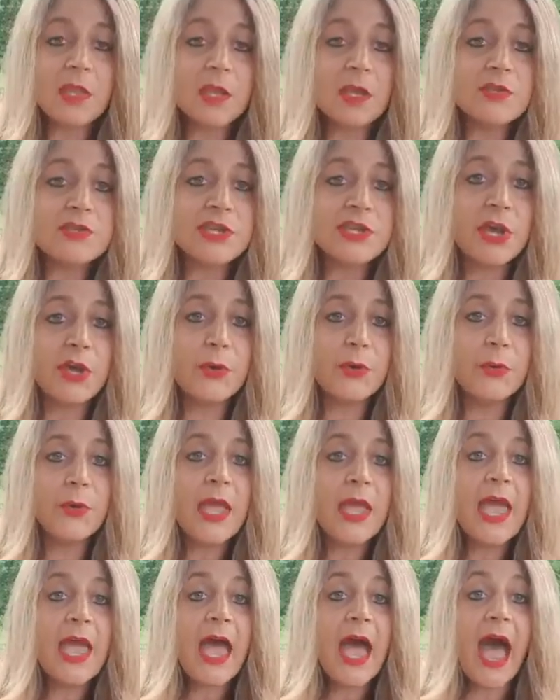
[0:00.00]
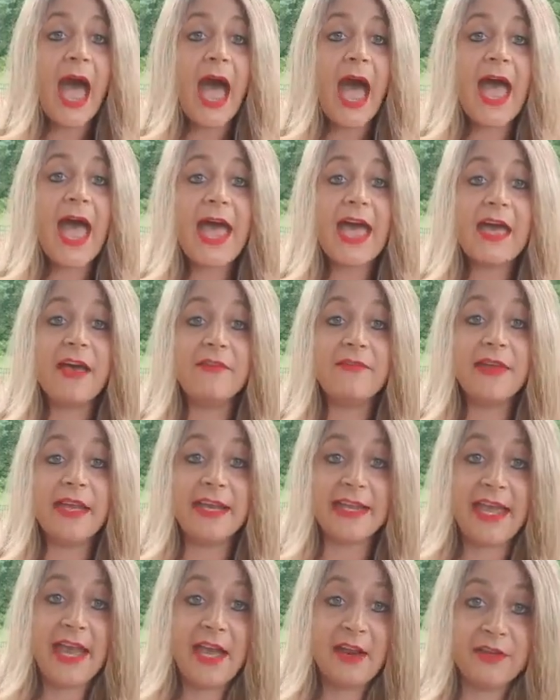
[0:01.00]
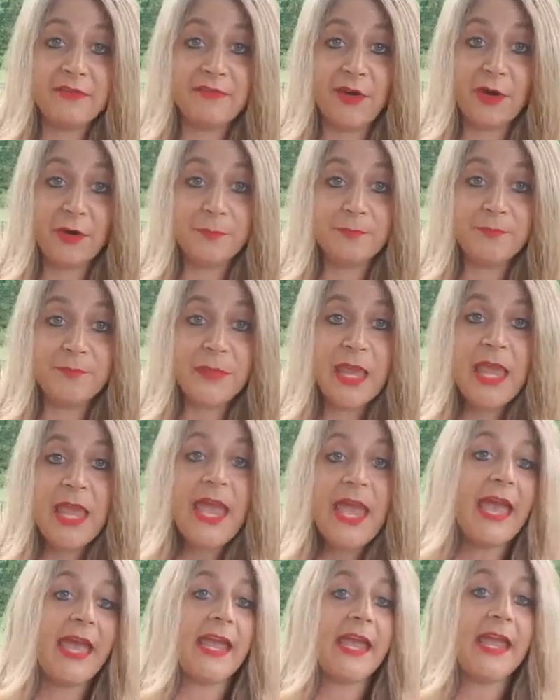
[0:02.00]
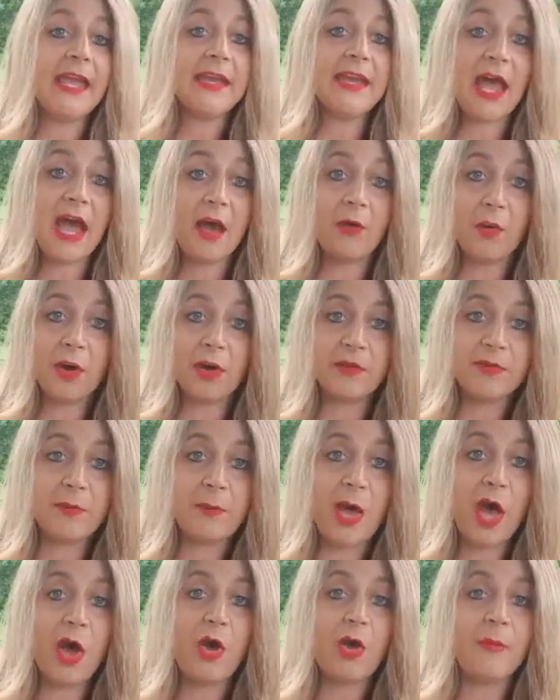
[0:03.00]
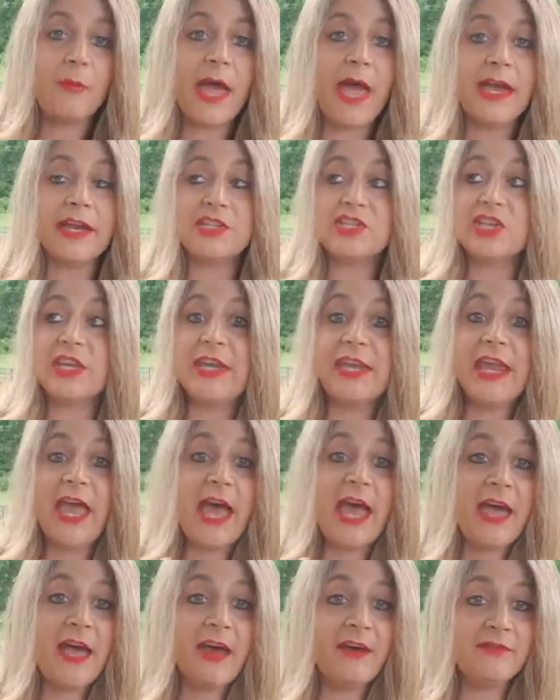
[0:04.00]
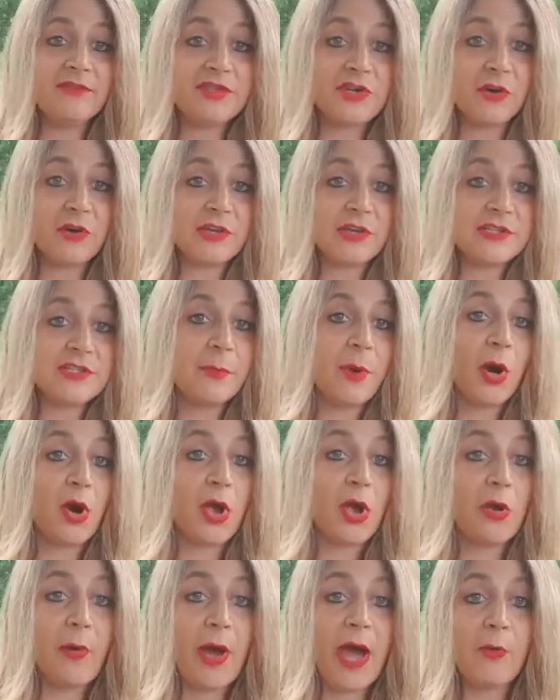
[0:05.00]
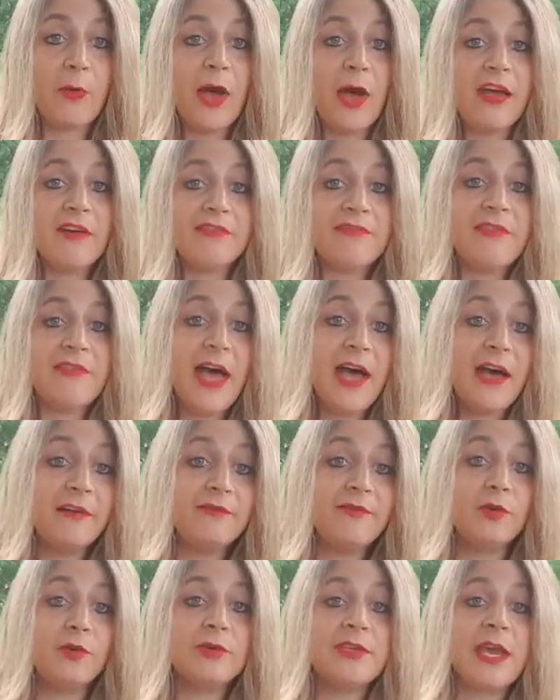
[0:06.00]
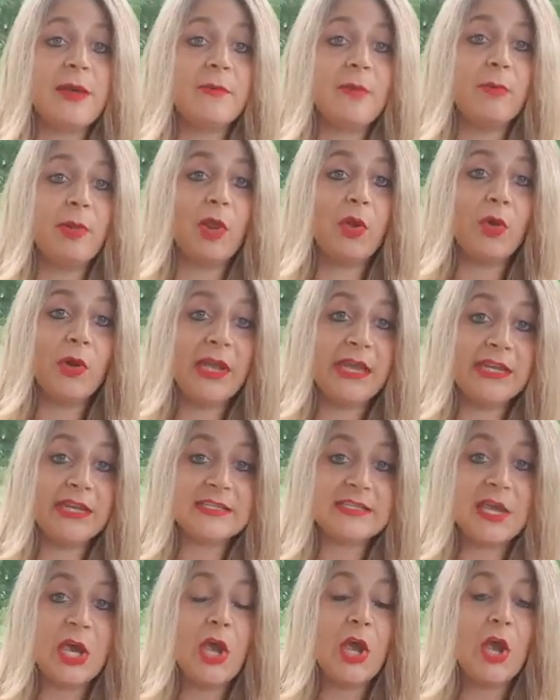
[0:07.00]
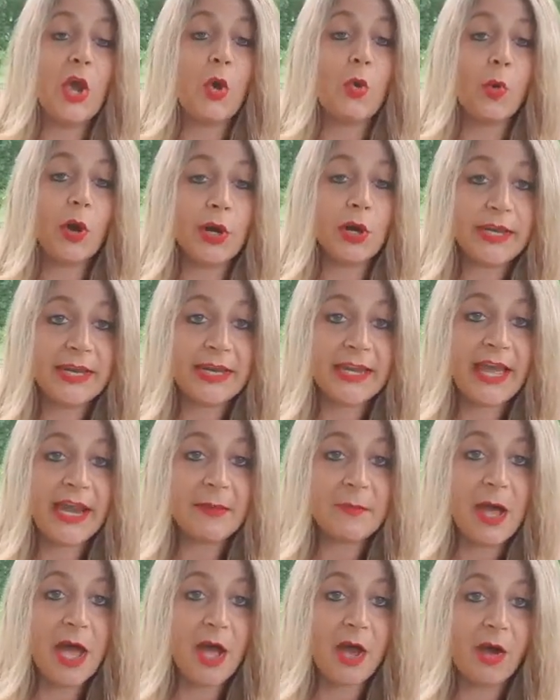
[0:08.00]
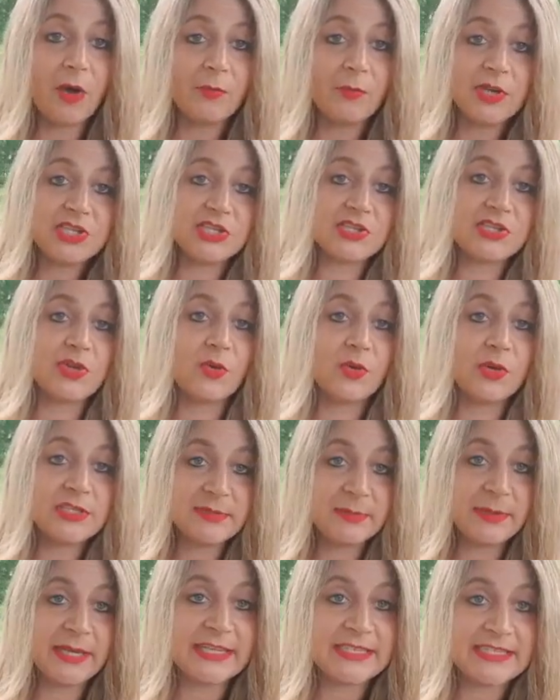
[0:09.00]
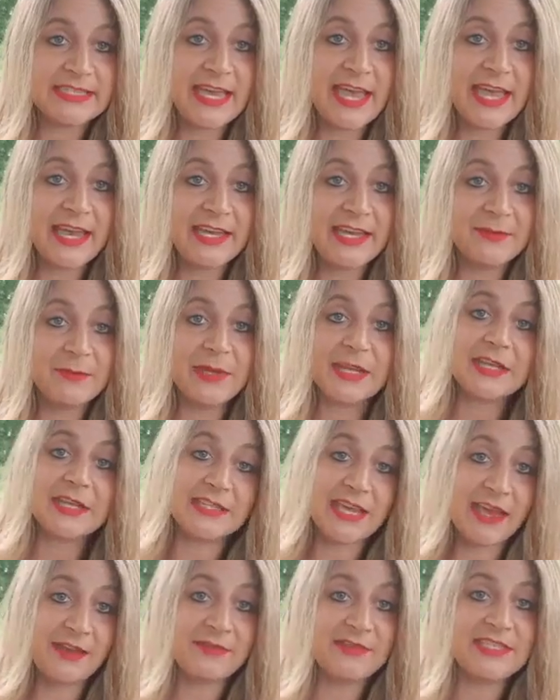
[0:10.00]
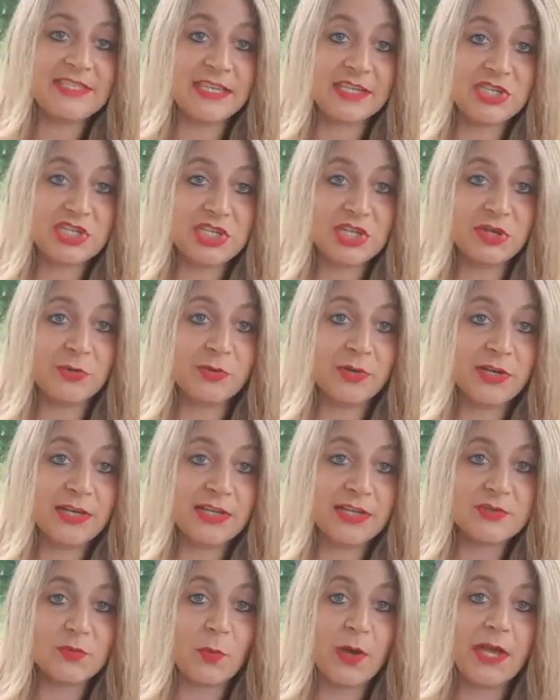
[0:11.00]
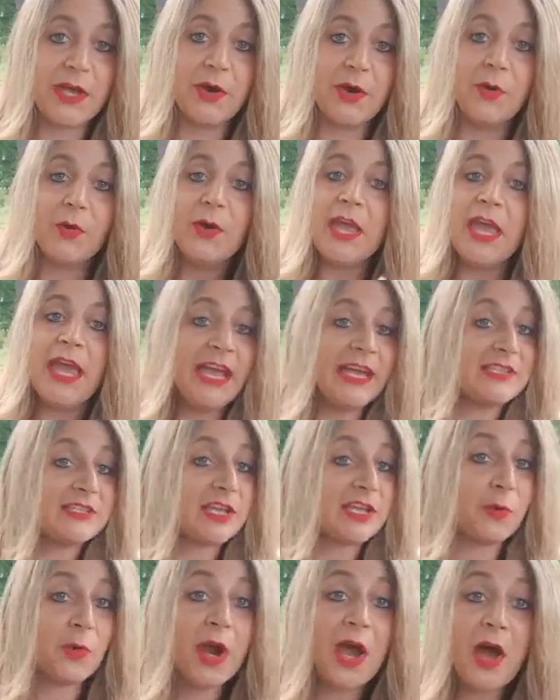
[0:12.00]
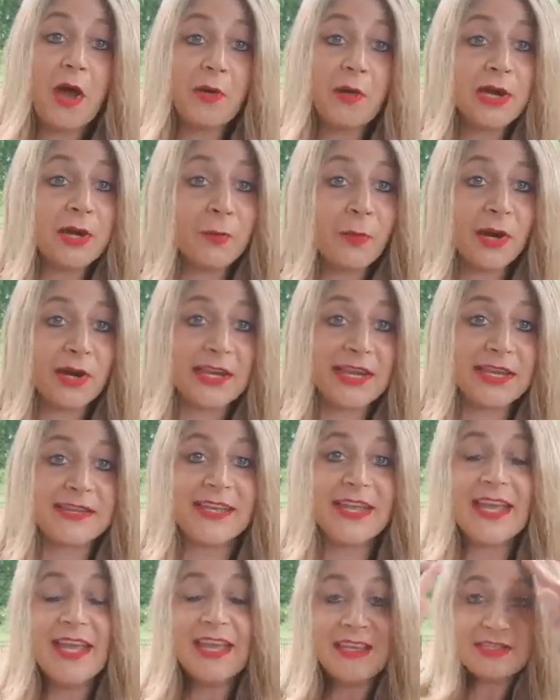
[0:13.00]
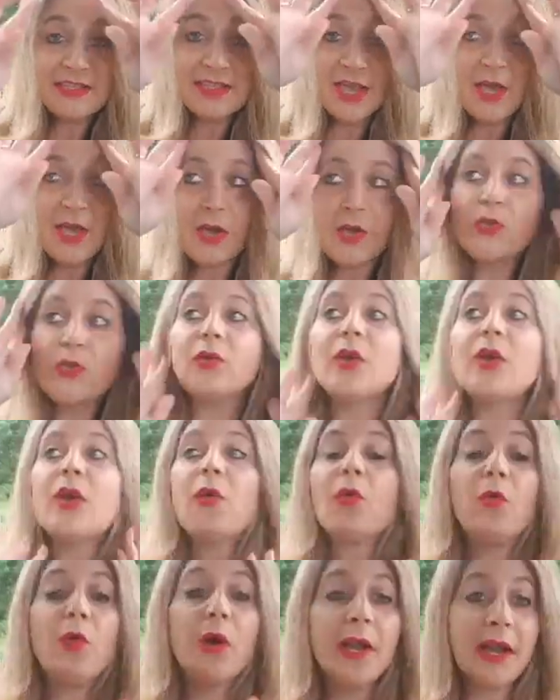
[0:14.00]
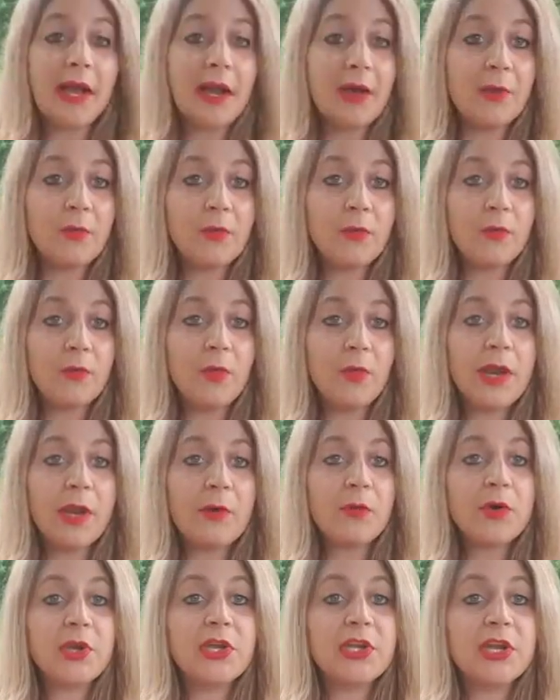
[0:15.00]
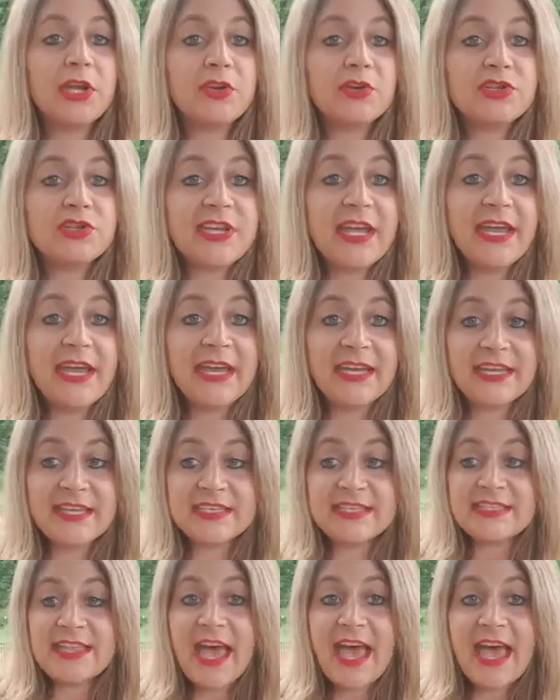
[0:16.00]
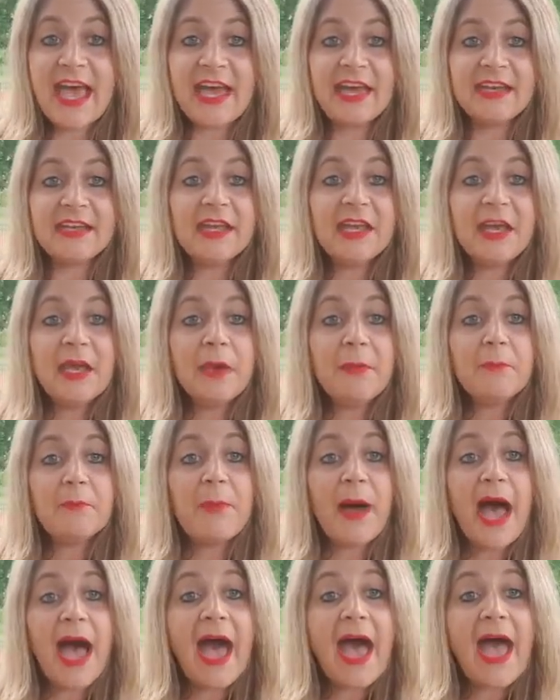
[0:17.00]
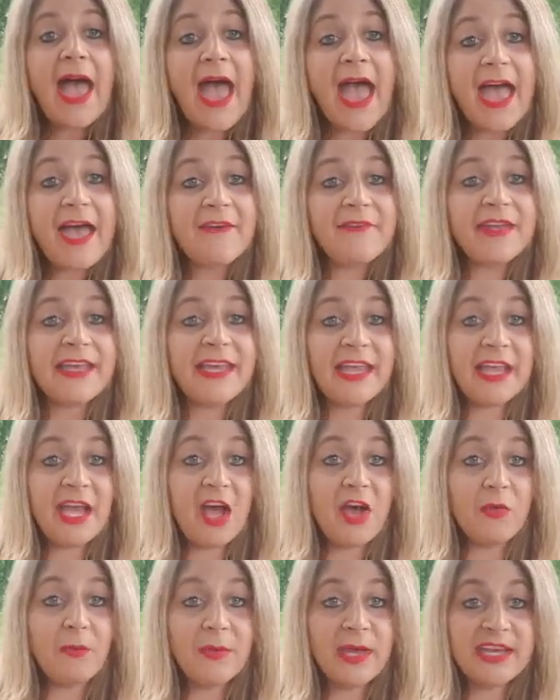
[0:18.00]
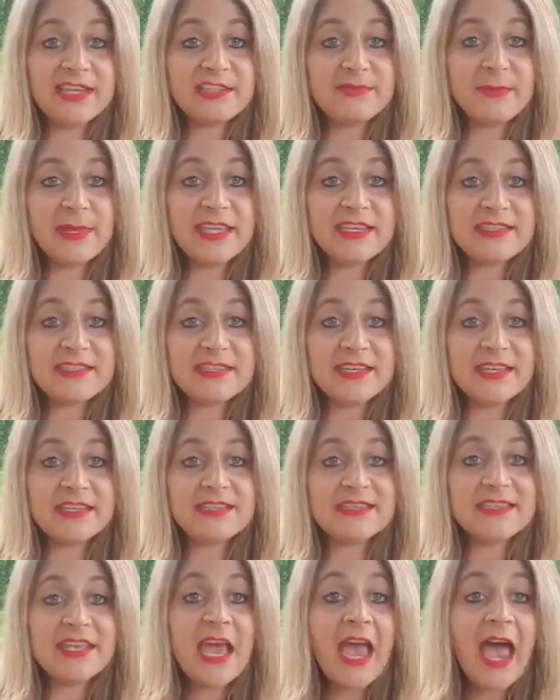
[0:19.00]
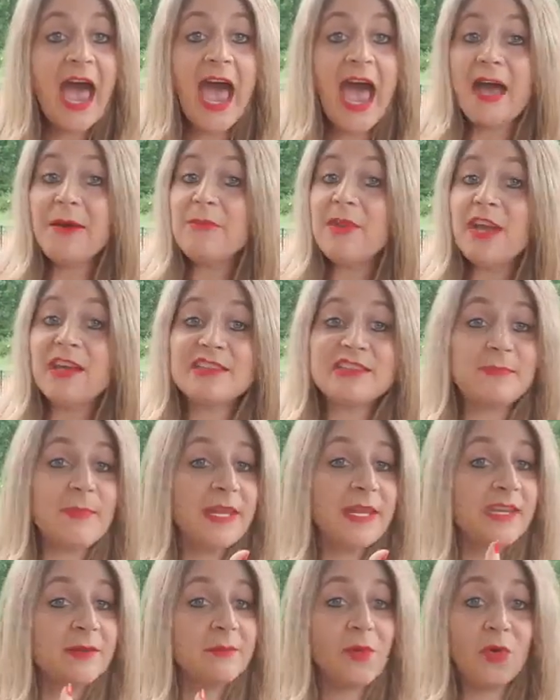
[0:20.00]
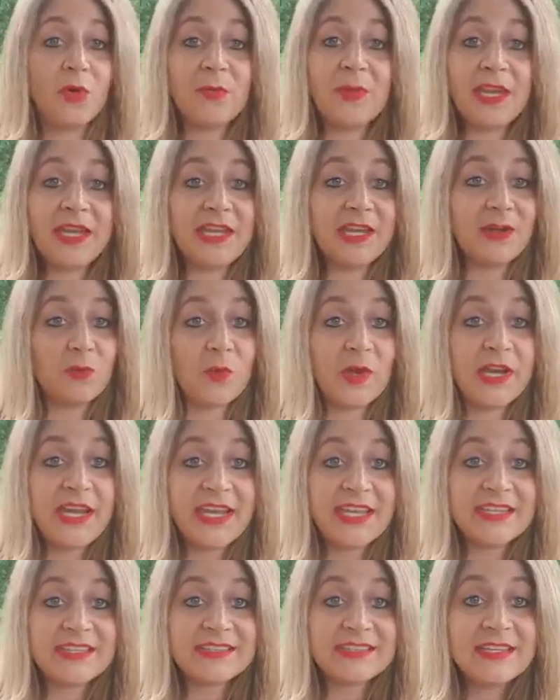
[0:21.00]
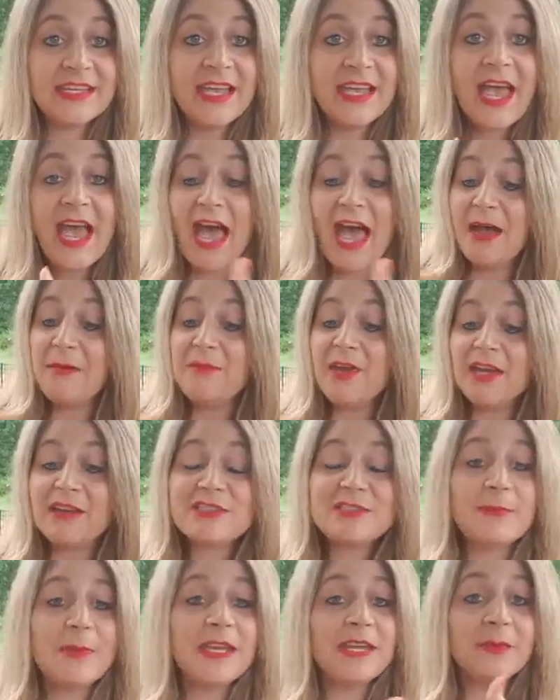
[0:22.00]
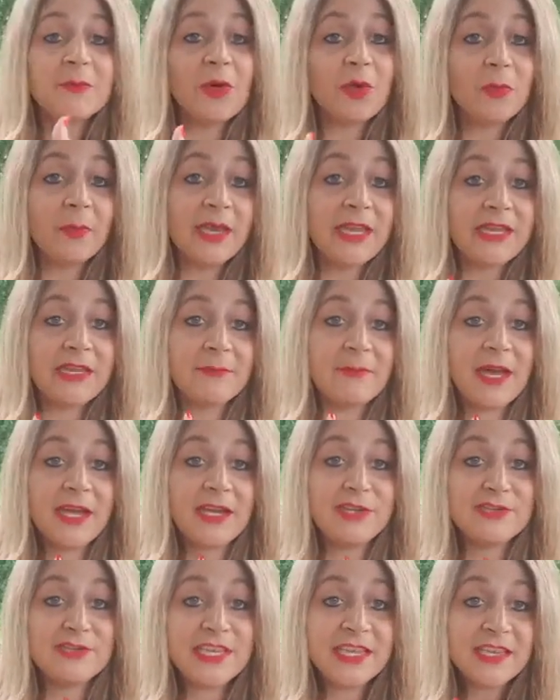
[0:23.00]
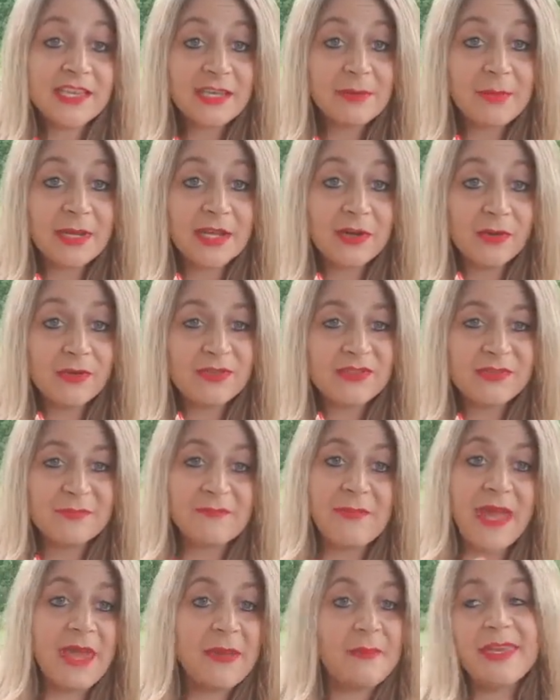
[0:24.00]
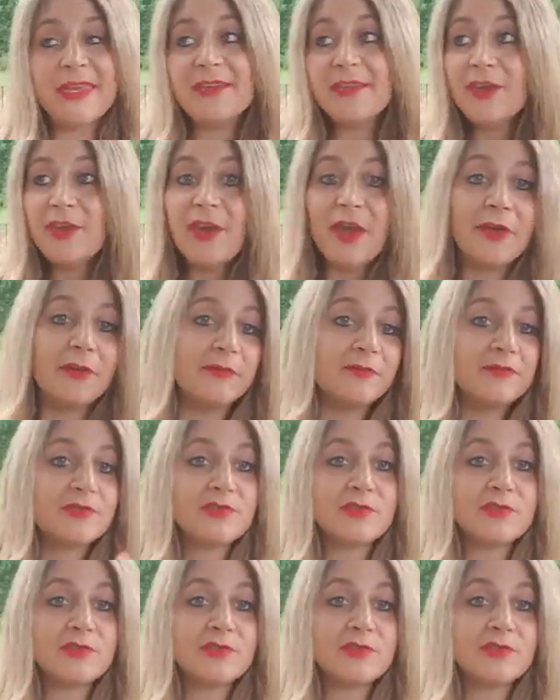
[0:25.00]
So I have an accounting firm, and I work from home. I actually have, starting tomorrow, I will have 5 full-time employees working out of my home, which is going to be insane because I have 6 children as well. And so we're all here working. So what I want you to understand is that by having a home-based business, I'm not spending more money in rent. I'm not spending more money in my utility bills, maybe, $20,